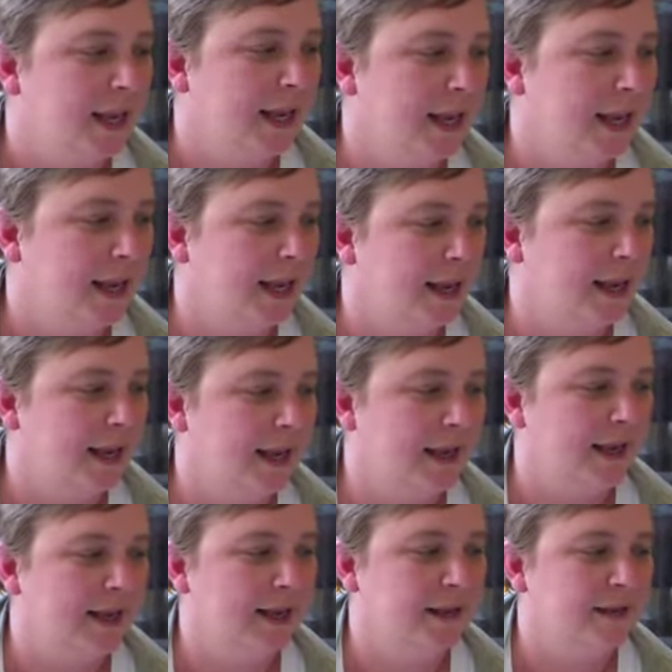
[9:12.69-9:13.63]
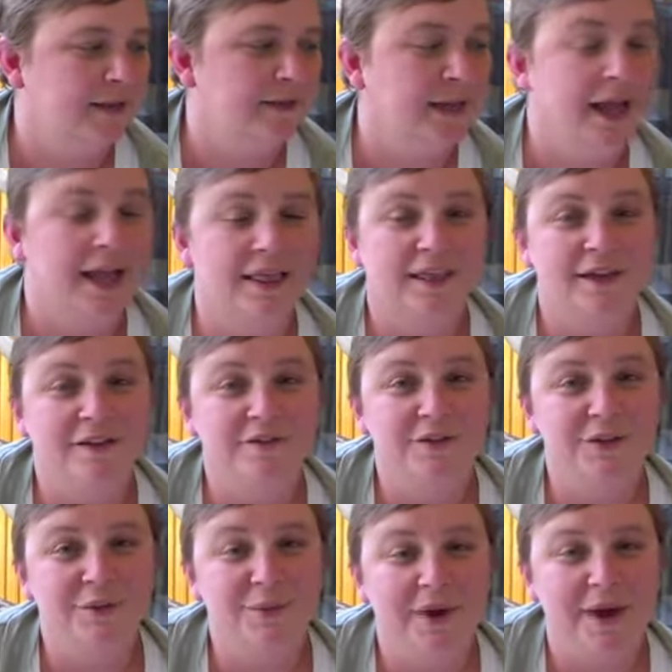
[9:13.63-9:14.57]
And I love
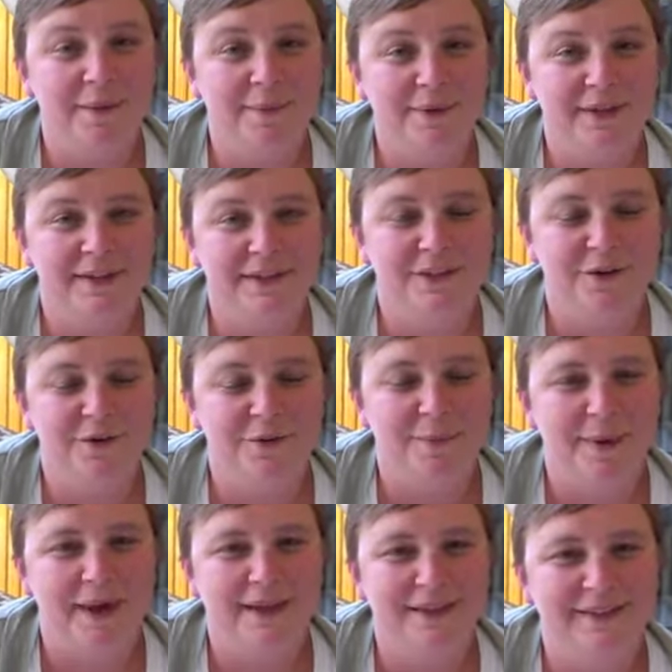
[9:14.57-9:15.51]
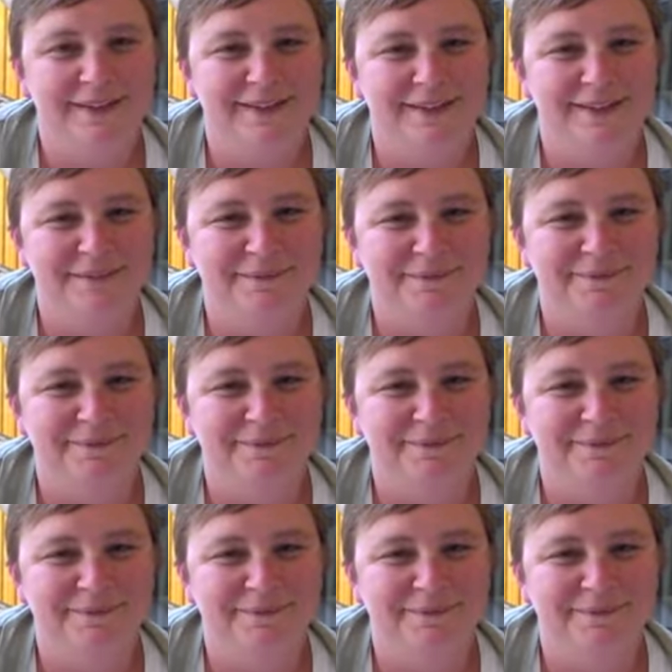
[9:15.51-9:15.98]
you, Robin. You're the best.